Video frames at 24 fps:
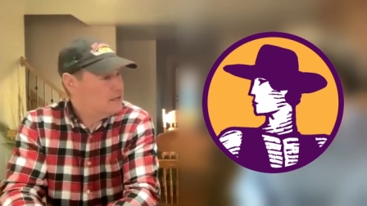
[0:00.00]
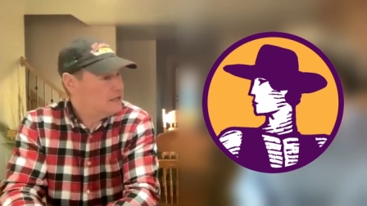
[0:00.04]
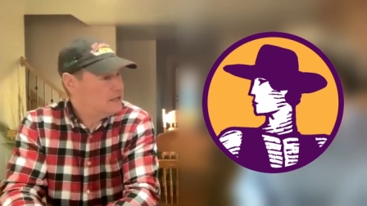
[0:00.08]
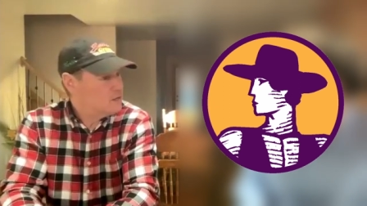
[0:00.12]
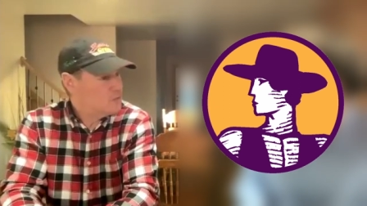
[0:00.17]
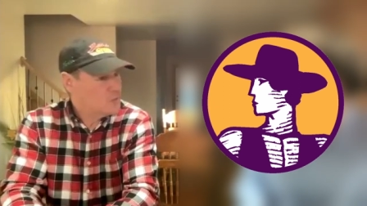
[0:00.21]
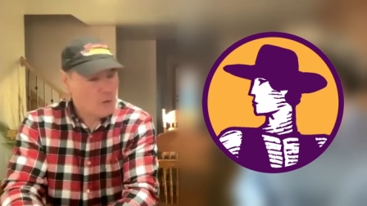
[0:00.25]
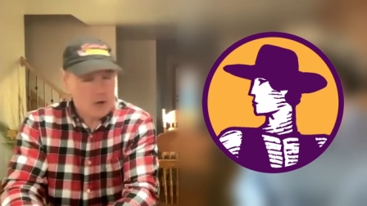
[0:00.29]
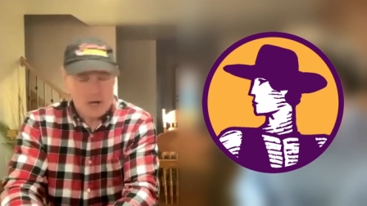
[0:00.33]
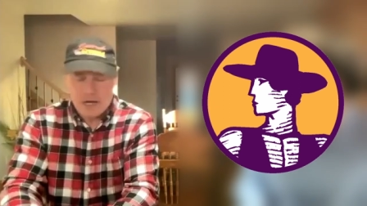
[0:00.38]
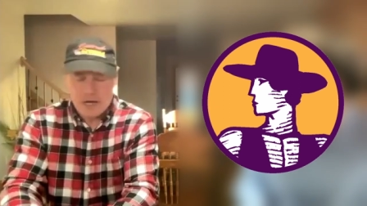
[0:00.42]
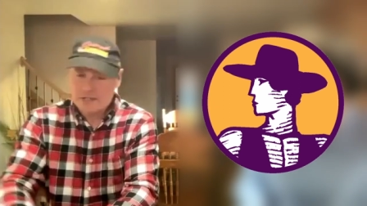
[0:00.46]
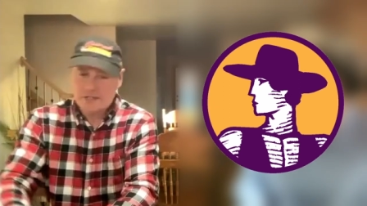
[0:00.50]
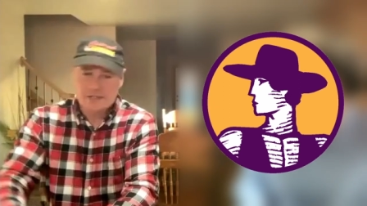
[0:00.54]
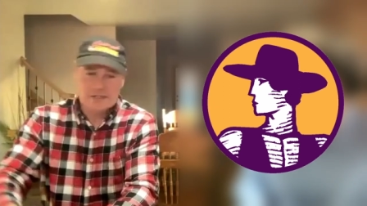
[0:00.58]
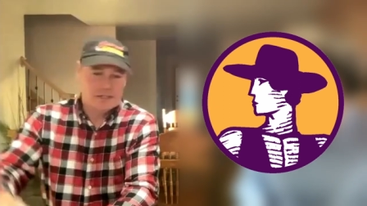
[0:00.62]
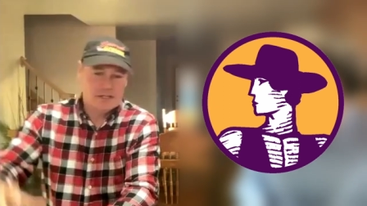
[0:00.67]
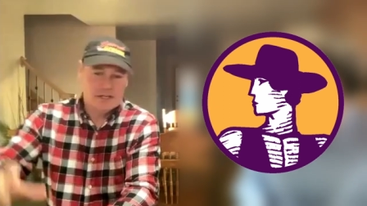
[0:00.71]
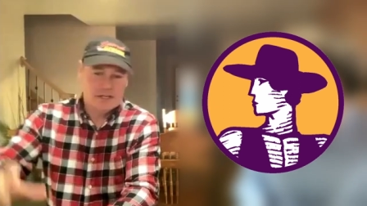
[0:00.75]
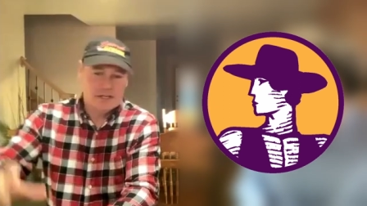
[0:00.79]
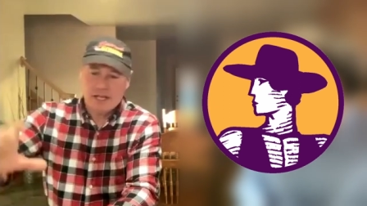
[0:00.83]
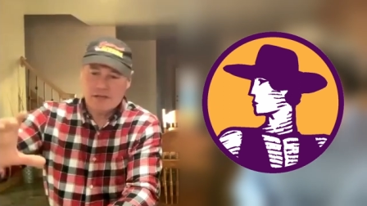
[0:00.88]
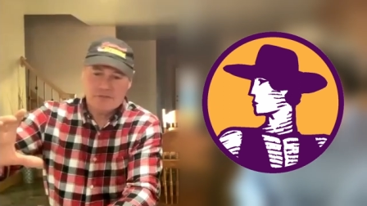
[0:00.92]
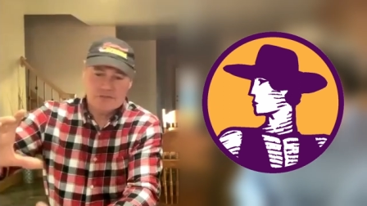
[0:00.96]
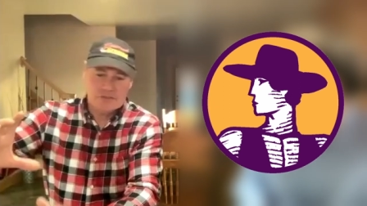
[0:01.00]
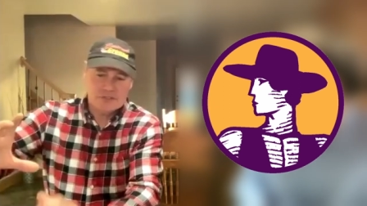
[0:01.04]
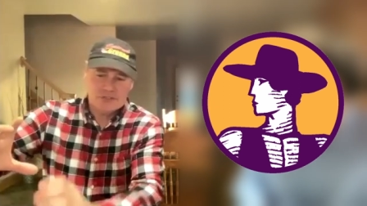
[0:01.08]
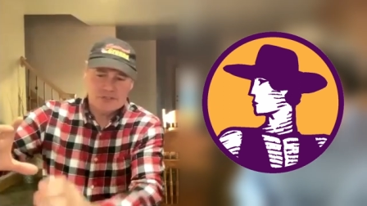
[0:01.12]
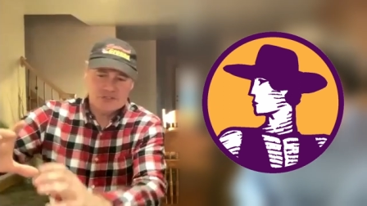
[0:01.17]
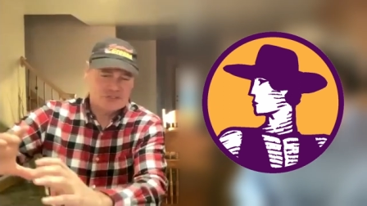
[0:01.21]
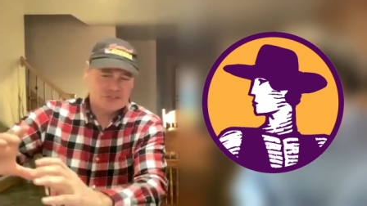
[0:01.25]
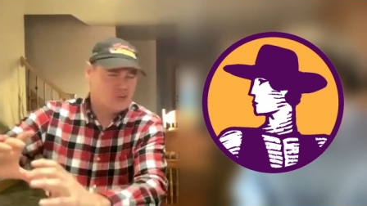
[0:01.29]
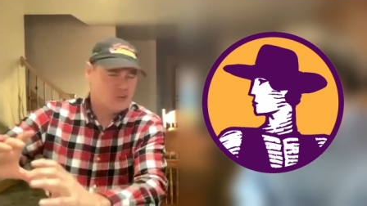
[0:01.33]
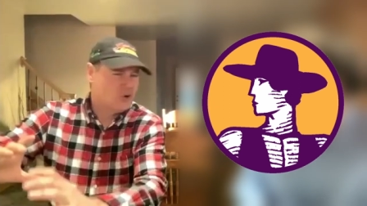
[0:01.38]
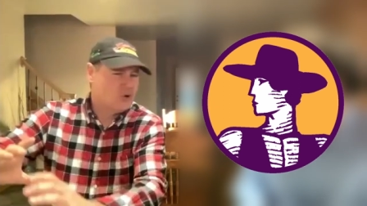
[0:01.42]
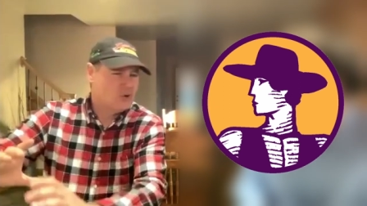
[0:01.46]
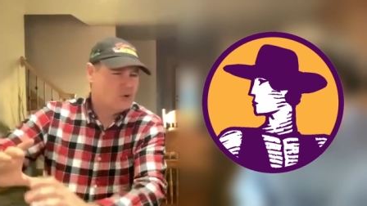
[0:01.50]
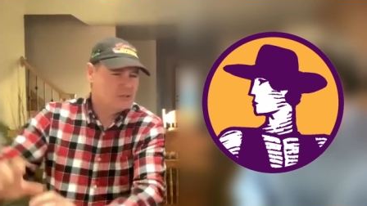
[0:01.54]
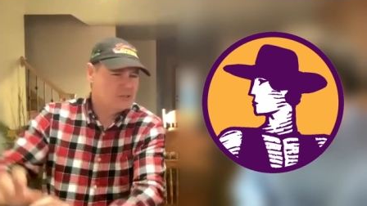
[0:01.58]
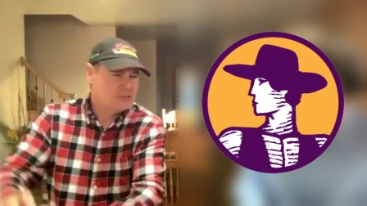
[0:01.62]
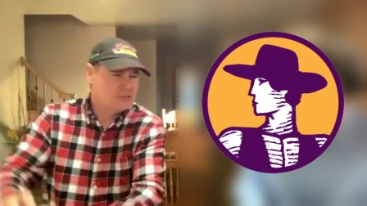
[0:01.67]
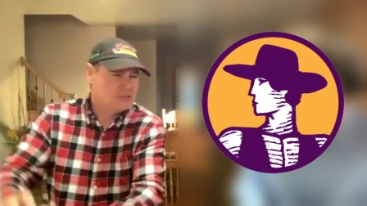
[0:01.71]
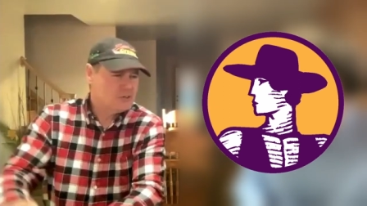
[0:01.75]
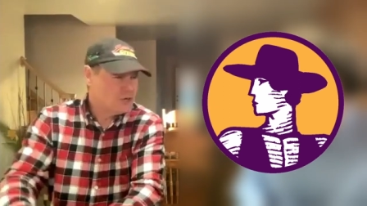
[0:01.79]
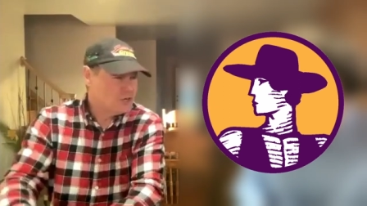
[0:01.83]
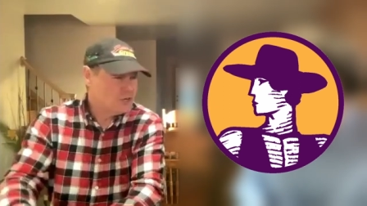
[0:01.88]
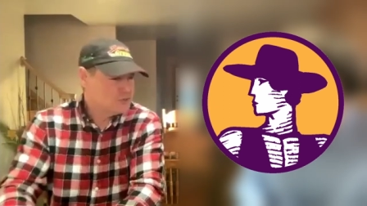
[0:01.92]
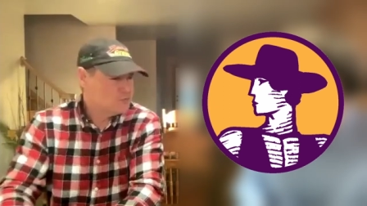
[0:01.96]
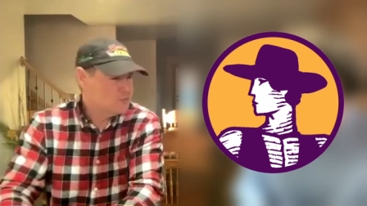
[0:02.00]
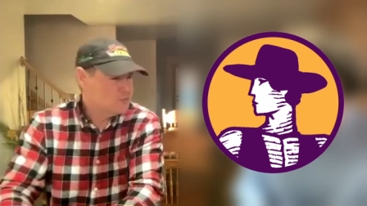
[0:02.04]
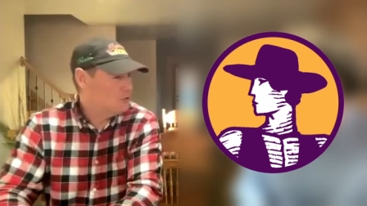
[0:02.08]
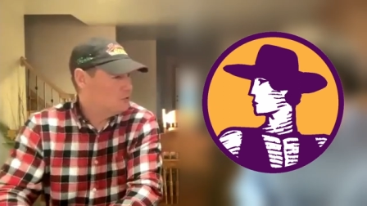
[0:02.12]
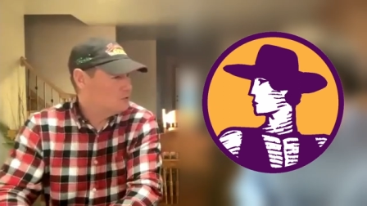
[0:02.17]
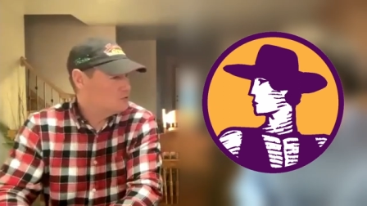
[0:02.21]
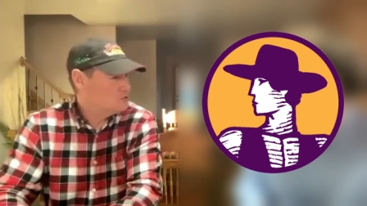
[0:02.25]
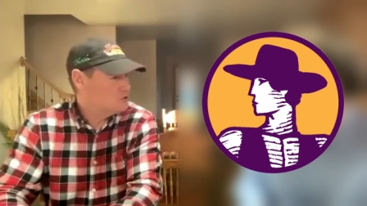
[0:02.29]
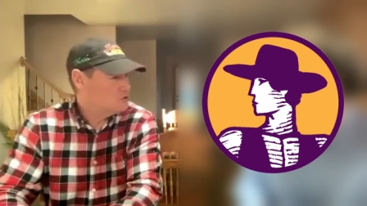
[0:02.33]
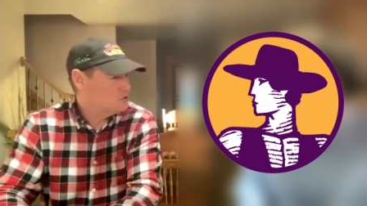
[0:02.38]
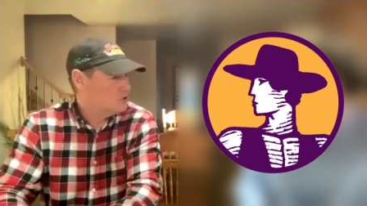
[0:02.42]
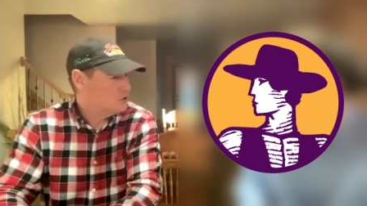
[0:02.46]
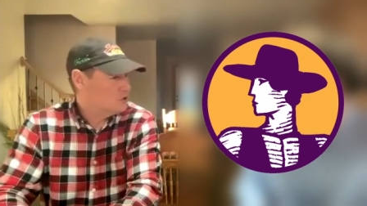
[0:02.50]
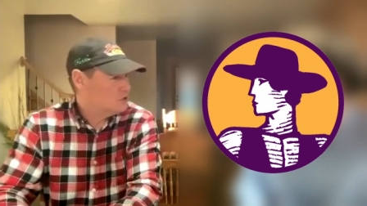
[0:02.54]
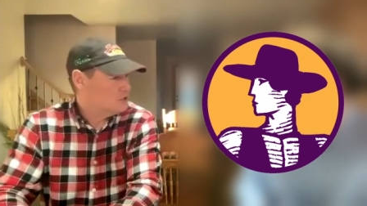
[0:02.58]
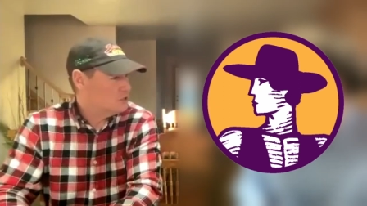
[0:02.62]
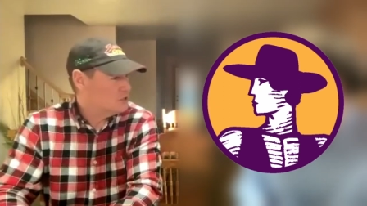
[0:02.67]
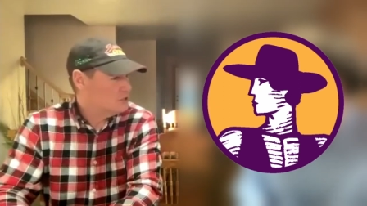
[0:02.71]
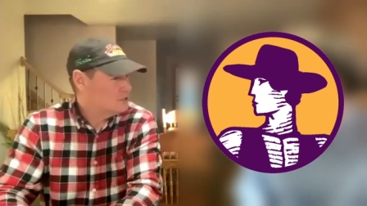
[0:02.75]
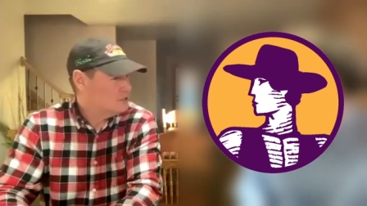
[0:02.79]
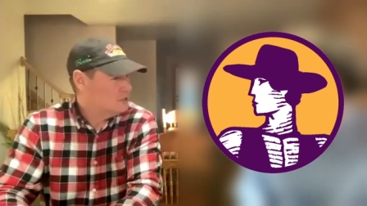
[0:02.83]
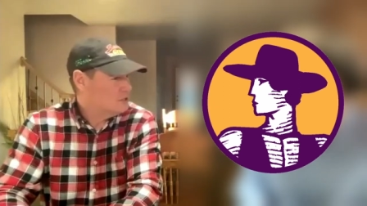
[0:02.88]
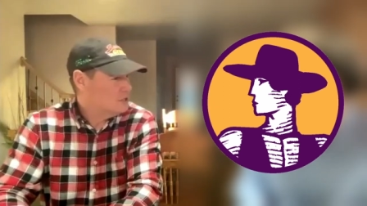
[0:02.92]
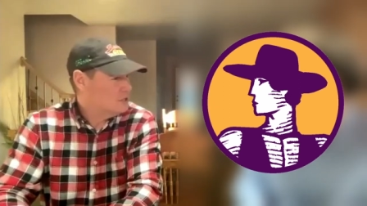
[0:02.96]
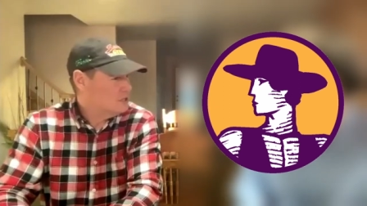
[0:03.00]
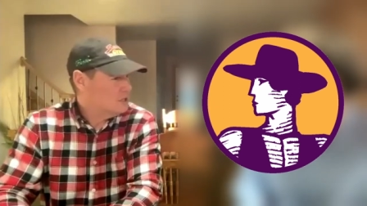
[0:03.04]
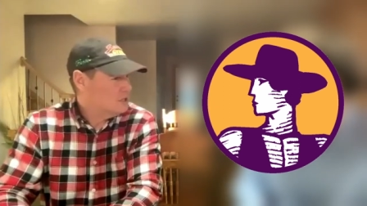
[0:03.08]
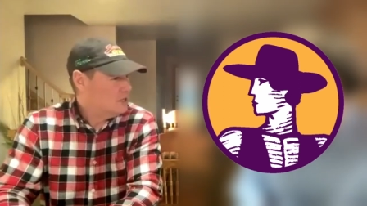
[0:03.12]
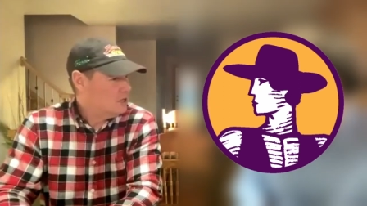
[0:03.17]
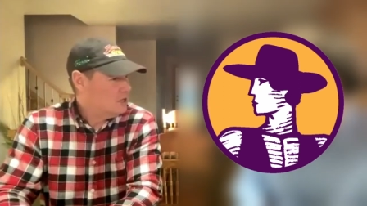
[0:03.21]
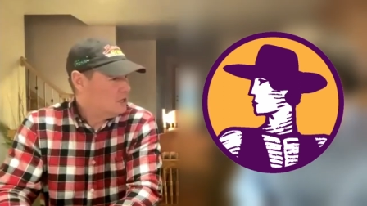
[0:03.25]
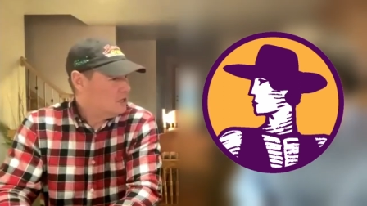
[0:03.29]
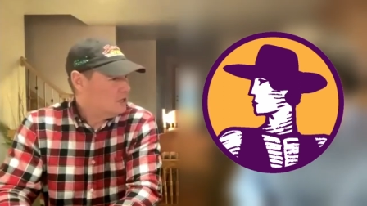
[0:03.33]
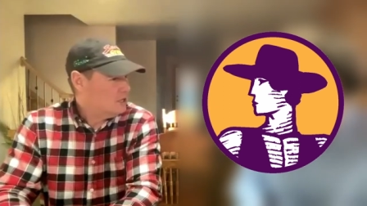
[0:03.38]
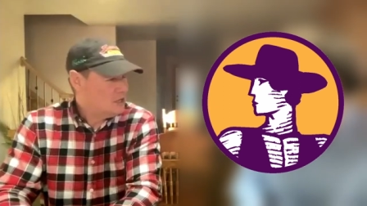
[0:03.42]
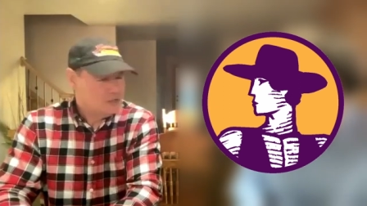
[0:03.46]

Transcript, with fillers: And why did it have this skull and crossbones on it? Yeah.